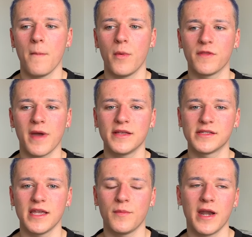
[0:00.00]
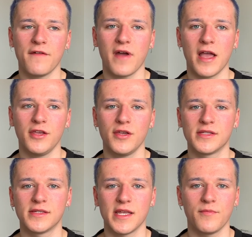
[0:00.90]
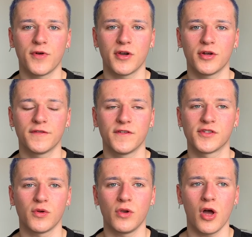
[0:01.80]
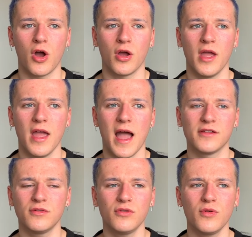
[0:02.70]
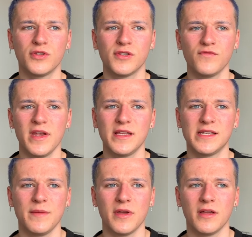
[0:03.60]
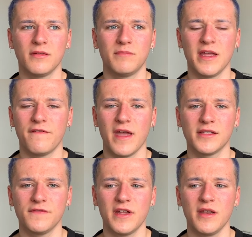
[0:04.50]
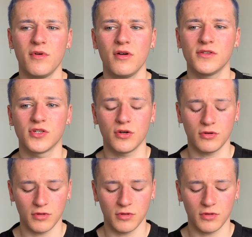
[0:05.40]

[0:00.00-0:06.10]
but with my skin, whenever I use the same product for so long, I don't know, it doesn't really seem to be effective anymore. So